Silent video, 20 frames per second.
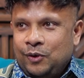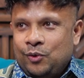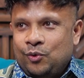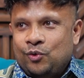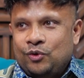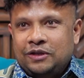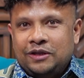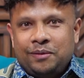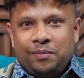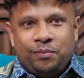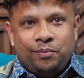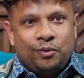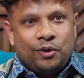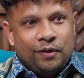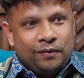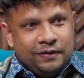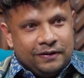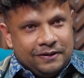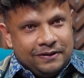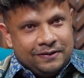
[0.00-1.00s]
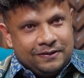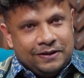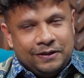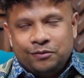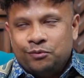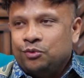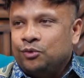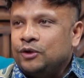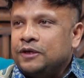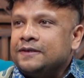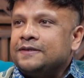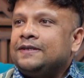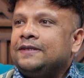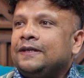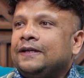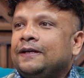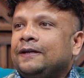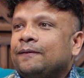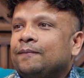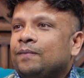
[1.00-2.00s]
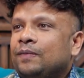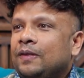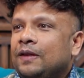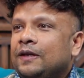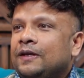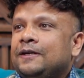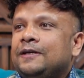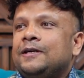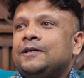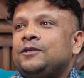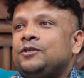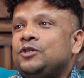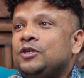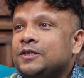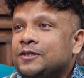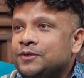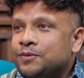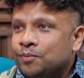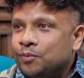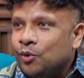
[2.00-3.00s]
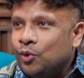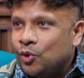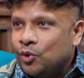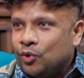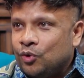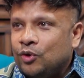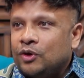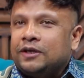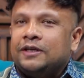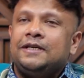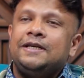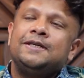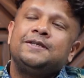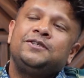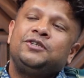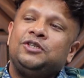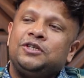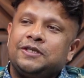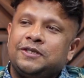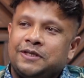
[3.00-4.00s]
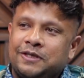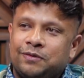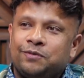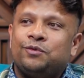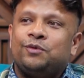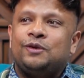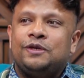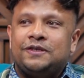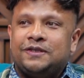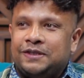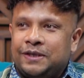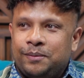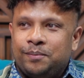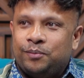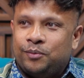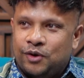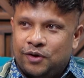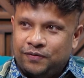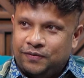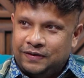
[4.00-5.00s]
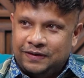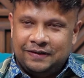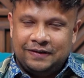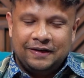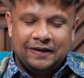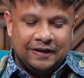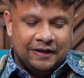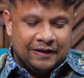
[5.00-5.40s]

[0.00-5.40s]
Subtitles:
whether profit is influencing ESG is more or ESG is influencing profit.